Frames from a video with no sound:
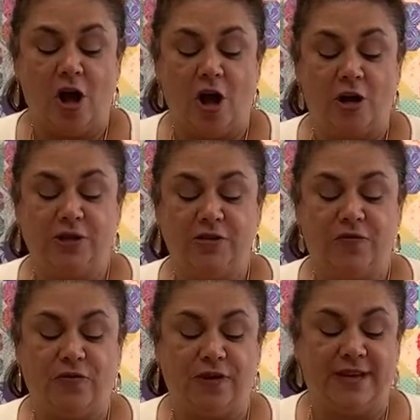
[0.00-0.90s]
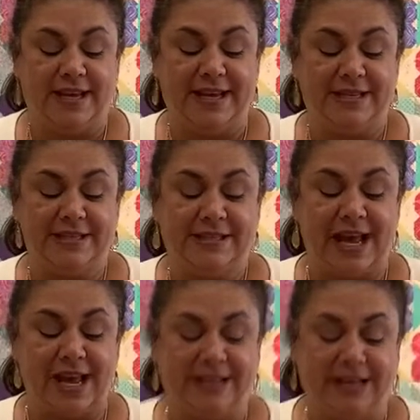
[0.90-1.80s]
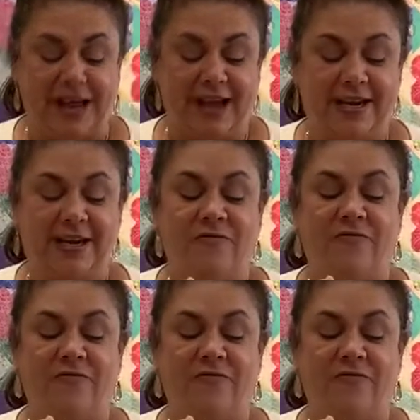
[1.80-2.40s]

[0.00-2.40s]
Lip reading: also for the inside lining